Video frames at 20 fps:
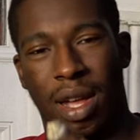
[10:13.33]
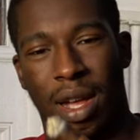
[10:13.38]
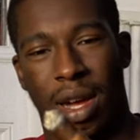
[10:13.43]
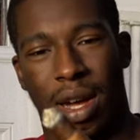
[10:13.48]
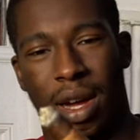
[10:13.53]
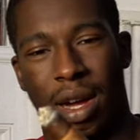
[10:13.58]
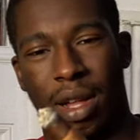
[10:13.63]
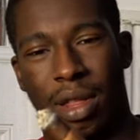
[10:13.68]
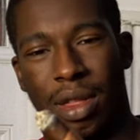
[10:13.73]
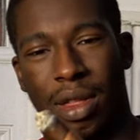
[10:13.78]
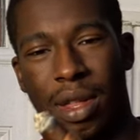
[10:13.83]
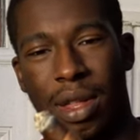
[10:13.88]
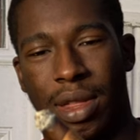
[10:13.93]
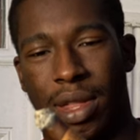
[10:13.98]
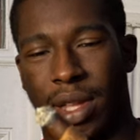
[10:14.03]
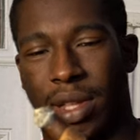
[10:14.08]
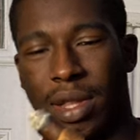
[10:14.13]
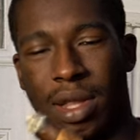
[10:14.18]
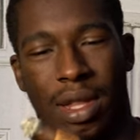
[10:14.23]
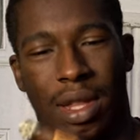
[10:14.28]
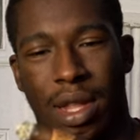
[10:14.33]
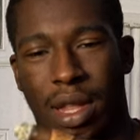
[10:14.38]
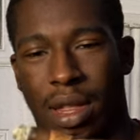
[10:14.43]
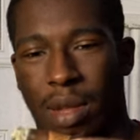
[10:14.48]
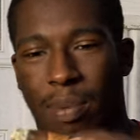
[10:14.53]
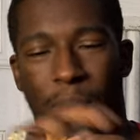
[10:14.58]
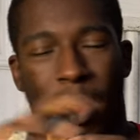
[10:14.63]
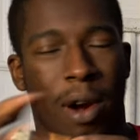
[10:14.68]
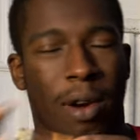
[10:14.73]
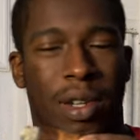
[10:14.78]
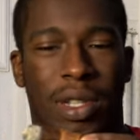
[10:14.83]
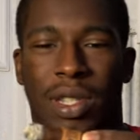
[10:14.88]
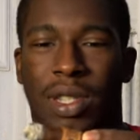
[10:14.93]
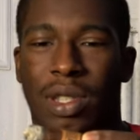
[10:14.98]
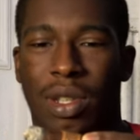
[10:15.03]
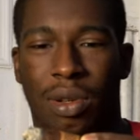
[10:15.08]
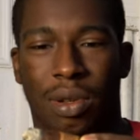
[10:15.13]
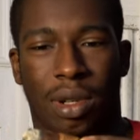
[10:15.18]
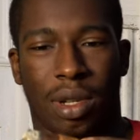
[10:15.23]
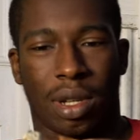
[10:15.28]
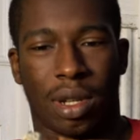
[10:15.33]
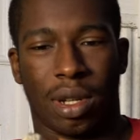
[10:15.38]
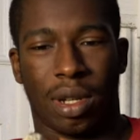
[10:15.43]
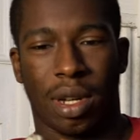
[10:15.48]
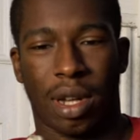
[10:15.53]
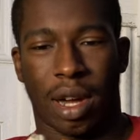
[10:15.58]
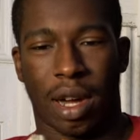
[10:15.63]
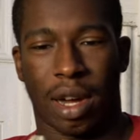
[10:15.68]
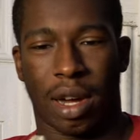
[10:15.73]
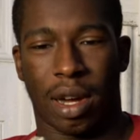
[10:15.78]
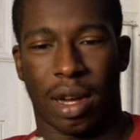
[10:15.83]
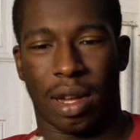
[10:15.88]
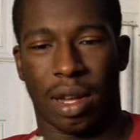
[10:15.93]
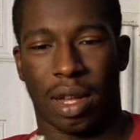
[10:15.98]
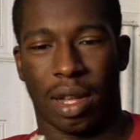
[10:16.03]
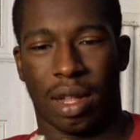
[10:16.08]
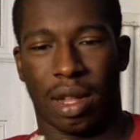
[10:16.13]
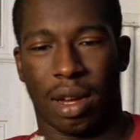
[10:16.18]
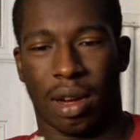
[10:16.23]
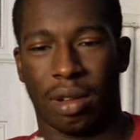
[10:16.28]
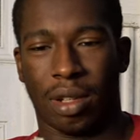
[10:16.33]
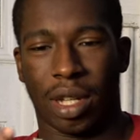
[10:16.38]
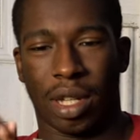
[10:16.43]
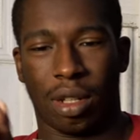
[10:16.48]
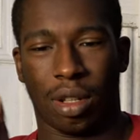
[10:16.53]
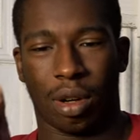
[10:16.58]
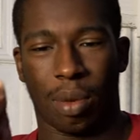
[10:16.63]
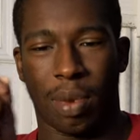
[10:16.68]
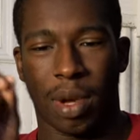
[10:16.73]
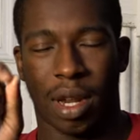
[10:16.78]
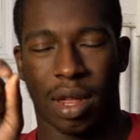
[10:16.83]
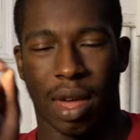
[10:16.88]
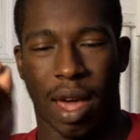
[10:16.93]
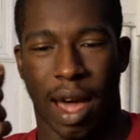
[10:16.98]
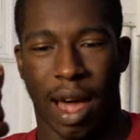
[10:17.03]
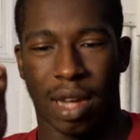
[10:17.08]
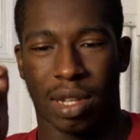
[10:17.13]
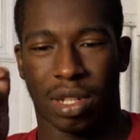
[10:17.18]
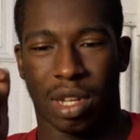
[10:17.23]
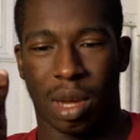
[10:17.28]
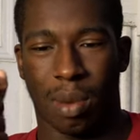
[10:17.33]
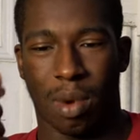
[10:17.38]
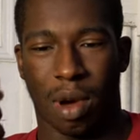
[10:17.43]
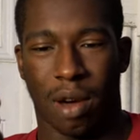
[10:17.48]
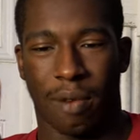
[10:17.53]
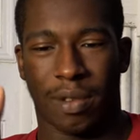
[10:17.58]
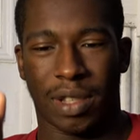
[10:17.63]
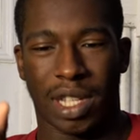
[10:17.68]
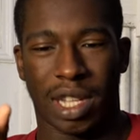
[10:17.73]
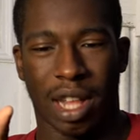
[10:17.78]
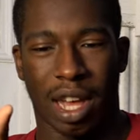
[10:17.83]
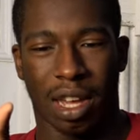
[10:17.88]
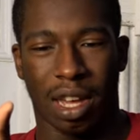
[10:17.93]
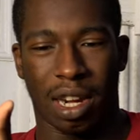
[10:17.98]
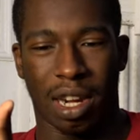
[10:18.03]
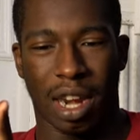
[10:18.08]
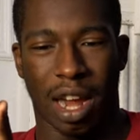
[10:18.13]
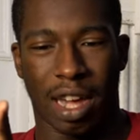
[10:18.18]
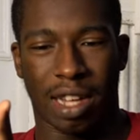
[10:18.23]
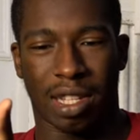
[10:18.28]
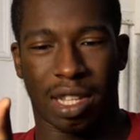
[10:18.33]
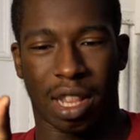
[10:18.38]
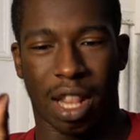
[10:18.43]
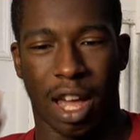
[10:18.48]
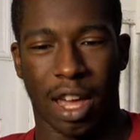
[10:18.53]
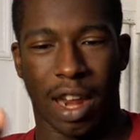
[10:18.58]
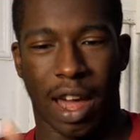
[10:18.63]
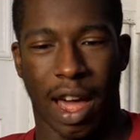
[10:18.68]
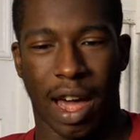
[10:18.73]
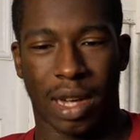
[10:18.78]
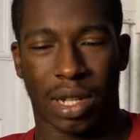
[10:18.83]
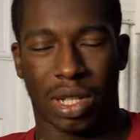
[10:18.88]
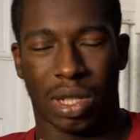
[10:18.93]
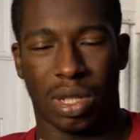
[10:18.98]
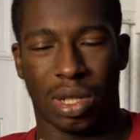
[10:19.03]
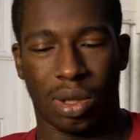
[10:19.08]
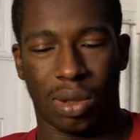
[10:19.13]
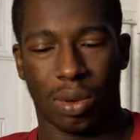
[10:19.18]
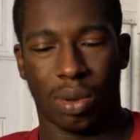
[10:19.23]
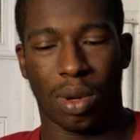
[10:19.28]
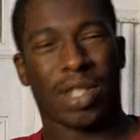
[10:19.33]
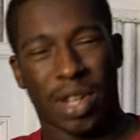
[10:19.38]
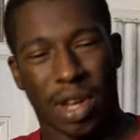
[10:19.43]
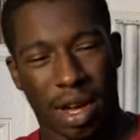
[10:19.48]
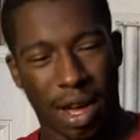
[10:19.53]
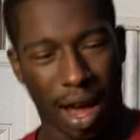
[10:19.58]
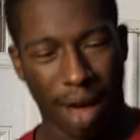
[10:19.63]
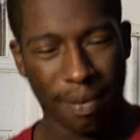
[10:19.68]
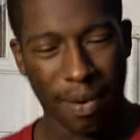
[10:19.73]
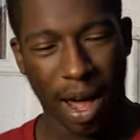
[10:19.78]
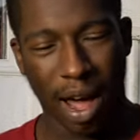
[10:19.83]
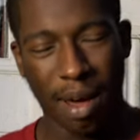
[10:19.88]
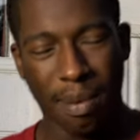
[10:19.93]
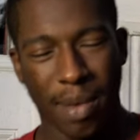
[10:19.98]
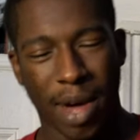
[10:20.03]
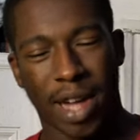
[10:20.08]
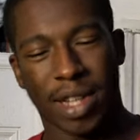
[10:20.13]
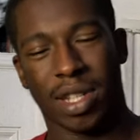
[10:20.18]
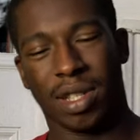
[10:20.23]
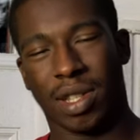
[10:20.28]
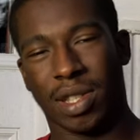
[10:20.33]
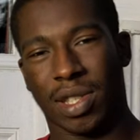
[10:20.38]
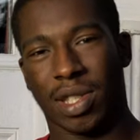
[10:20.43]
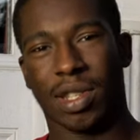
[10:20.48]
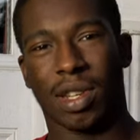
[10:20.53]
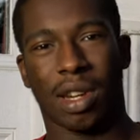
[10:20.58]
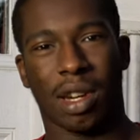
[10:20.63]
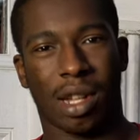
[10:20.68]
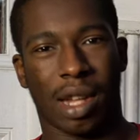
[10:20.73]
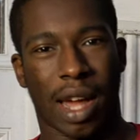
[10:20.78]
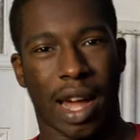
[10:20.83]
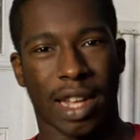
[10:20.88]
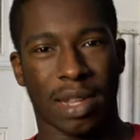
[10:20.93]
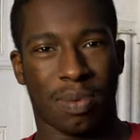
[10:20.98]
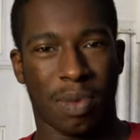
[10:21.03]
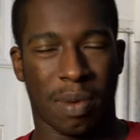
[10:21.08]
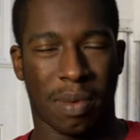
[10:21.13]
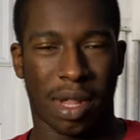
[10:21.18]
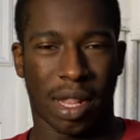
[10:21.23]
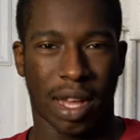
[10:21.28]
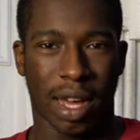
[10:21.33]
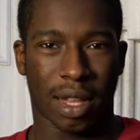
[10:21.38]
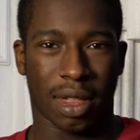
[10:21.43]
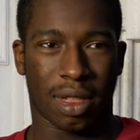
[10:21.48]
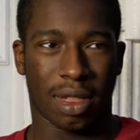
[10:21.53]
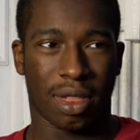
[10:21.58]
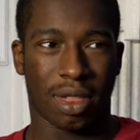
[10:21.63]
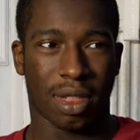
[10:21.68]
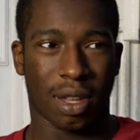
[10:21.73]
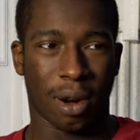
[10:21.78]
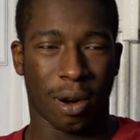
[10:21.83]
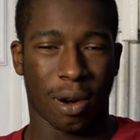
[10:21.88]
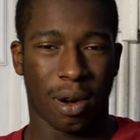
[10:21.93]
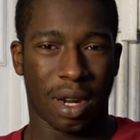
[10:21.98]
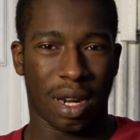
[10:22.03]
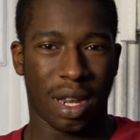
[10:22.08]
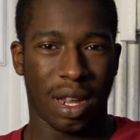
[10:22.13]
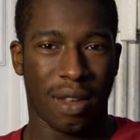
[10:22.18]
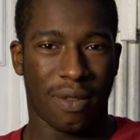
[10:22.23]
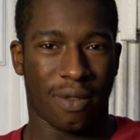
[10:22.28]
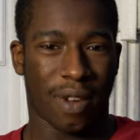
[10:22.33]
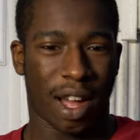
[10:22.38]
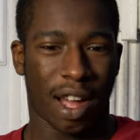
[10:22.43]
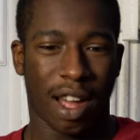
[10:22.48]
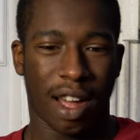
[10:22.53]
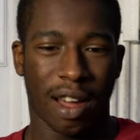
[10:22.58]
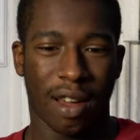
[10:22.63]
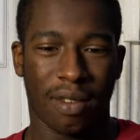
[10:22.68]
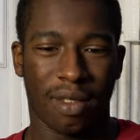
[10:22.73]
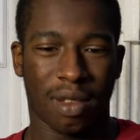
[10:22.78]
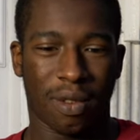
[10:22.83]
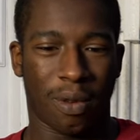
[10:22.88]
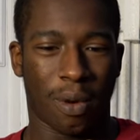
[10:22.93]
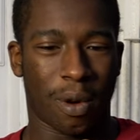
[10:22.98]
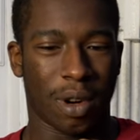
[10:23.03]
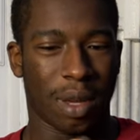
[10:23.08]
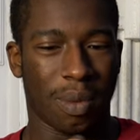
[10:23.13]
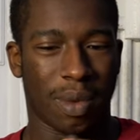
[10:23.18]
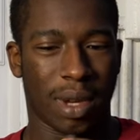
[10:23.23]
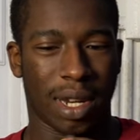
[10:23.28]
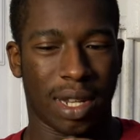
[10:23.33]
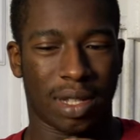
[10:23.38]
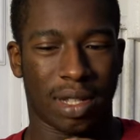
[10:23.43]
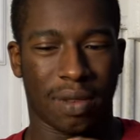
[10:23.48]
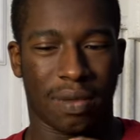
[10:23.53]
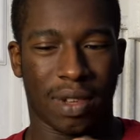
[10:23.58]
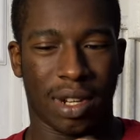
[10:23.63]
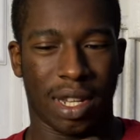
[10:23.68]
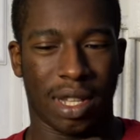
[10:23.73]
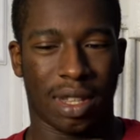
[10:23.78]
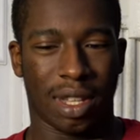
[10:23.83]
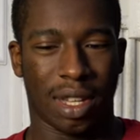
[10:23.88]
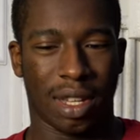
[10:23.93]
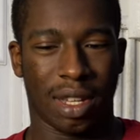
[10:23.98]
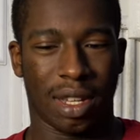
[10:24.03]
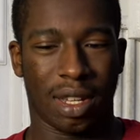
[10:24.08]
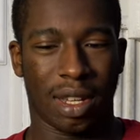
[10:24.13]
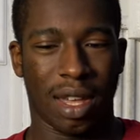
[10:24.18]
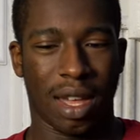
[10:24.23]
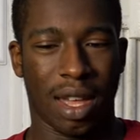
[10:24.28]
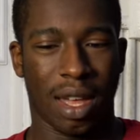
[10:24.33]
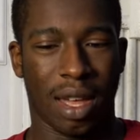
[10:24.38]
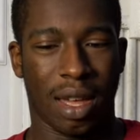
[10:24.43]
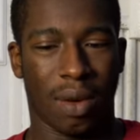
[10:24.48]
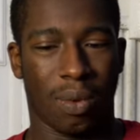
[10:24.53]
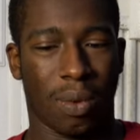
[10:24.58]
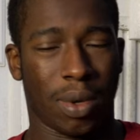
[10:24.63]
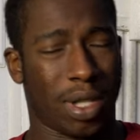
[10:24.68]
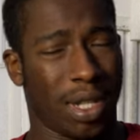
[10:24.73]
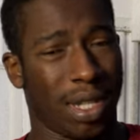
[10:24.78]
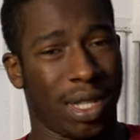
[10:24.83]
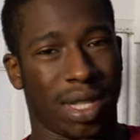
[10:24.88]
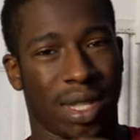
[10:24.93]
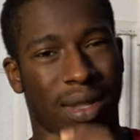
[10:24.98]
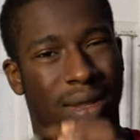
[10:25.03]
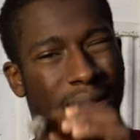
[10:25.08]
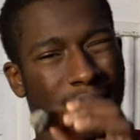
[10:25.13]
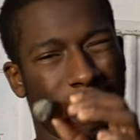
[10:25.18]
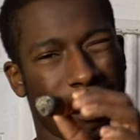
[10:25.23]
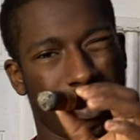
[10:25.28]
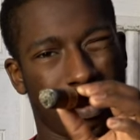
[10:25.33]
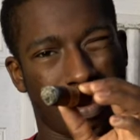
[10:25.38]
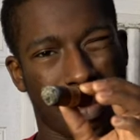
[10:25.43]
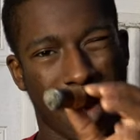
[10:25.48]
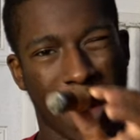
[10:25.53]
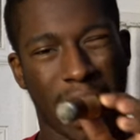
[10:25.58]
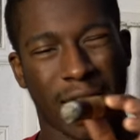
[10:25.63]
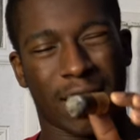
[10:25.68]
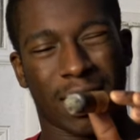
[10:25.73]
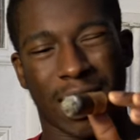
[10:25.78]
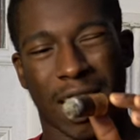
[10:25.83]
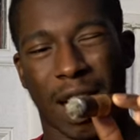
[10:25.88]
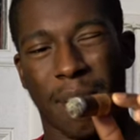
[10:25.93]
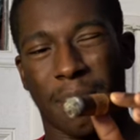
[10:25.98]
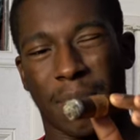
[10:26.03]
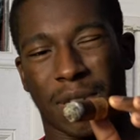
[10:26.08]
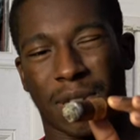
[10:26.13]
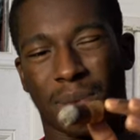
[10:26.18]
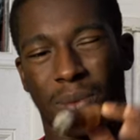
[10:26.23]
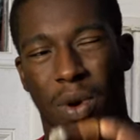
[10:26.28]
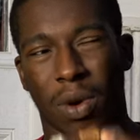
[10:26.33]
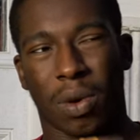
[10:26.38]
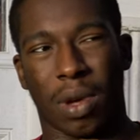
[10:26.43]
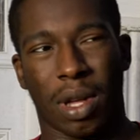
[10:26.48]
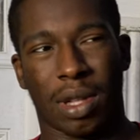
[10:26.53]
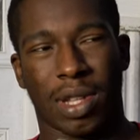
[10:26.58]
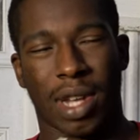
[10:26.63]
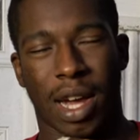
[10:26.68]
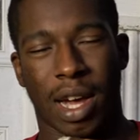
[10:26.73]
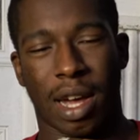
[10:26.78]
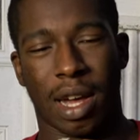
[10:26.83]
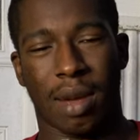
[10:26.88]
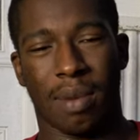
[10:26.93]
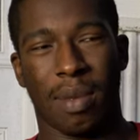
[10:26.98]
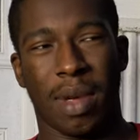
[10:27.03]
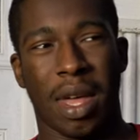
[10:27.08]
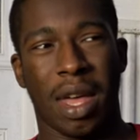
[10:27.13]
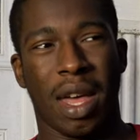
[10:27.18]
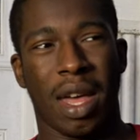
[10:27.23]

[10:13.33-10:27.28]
Uh, the the burn is still good. Uh, only a little bit of the ash came off. It's like a nice light ash too. So yeah, I, I imagine this is gonna last maybe like thirty-five to forty minutes, if anything, which is my type of smoking time.